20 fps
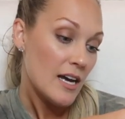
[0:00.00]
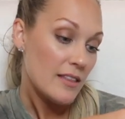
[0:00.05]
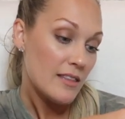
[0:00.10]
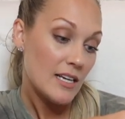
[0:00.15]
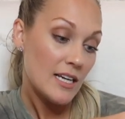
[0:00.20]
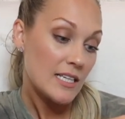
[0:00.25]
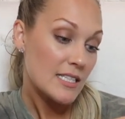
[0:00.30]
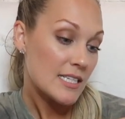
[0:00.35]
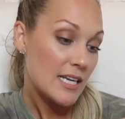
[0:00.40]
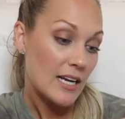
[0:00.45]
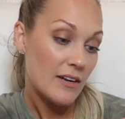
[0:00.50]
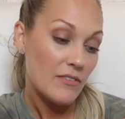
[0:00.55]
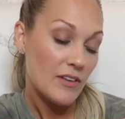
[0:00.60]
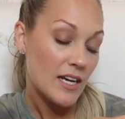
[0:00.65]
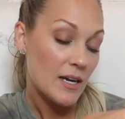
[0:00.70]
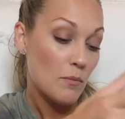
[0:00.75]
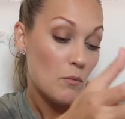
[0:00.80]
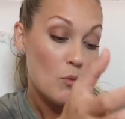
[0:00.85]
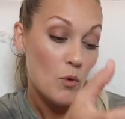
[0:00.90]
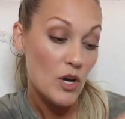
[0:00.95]
I think it's kind of
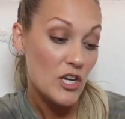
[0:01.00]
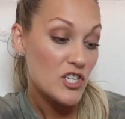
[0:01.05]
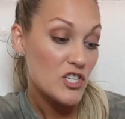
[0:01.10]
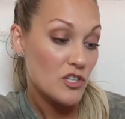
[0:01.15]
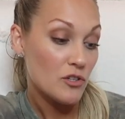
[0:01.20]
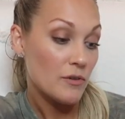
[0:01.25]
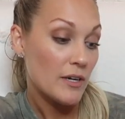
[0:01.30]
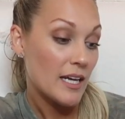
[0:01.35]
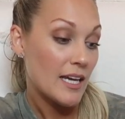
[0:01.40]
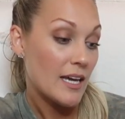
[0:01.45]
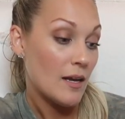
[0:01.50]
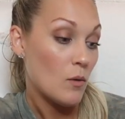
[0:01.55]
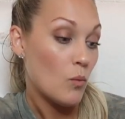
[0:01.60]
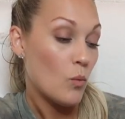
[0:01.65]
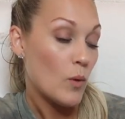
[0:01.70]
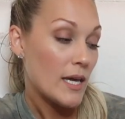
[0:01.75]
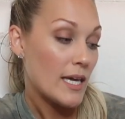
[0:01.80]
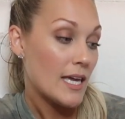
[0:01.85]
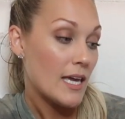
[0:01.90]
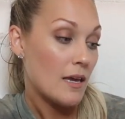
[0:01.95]
like a moisture
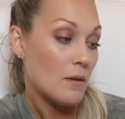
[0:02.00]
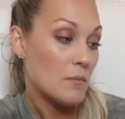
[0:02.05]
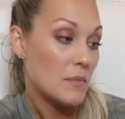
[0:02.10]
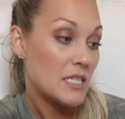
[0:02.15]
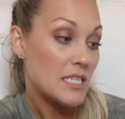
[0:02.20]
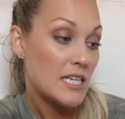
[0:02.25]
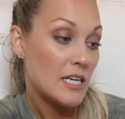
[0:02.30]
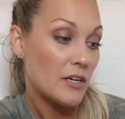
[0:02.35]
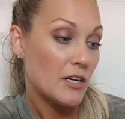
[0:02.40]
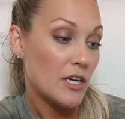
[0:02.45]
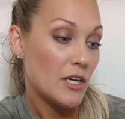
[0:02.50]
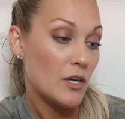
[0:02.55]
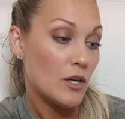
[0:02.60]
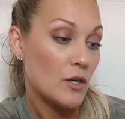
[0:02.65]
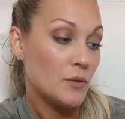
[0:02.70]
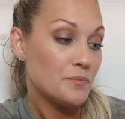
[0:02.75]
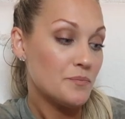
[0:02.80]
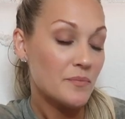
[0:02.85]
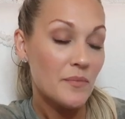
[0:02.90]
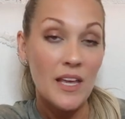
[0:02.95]
wicking
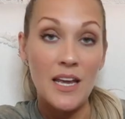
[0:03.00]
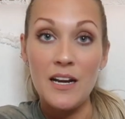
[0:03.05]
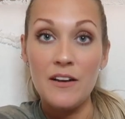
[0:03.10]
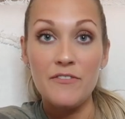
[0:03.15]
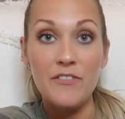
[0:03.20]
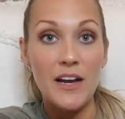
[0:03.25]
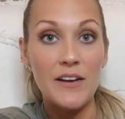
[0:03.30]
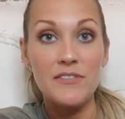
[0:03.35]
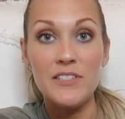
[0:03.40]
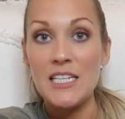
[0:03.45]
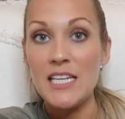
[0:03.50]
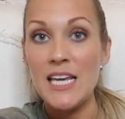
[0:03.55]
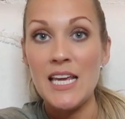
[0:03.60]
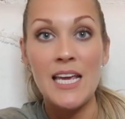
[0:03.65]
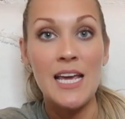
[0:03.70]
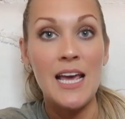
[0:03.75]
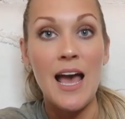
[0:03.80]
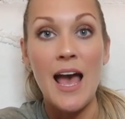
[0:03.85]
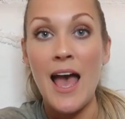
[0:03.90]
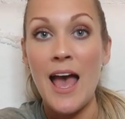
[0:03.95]
material in a
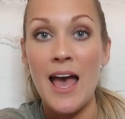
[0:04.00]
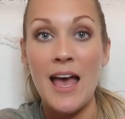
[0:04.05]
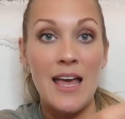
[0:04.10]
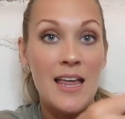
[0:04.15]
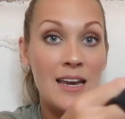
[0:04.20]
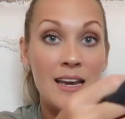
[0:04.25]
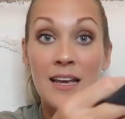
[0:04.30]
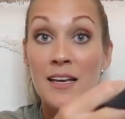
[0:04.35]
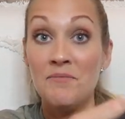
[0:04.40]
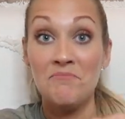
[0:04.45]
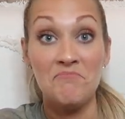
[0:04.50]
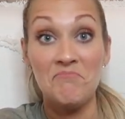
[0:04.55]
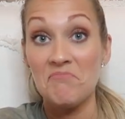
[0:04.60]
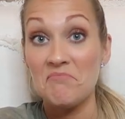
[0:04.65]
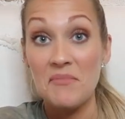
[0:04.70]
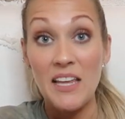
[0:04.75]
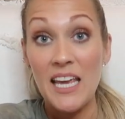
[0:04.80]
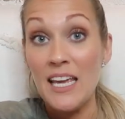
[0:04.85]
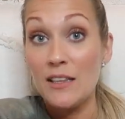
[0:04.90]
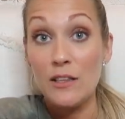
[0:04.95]
5T and
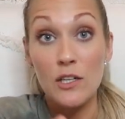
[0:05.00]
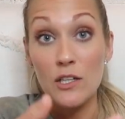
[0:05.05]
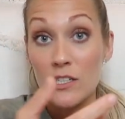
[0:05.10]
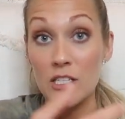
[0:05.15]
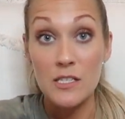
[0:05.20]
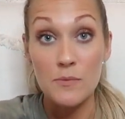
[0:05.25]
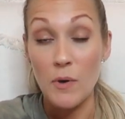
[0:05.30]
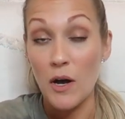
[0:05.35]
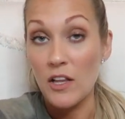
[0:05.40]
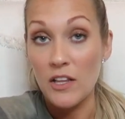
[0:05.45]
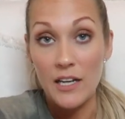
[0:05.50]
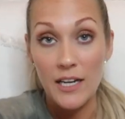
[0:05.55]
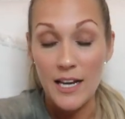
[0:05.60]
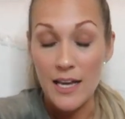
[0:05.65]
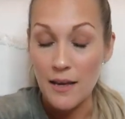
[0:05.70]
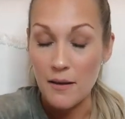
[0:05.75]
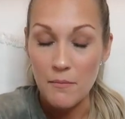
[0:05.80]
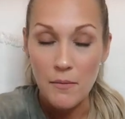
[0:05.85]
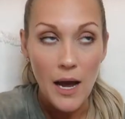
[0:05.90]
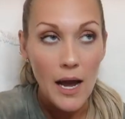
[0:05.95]
it looked small on
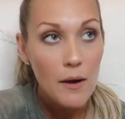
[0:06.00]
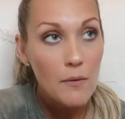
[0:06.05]
him.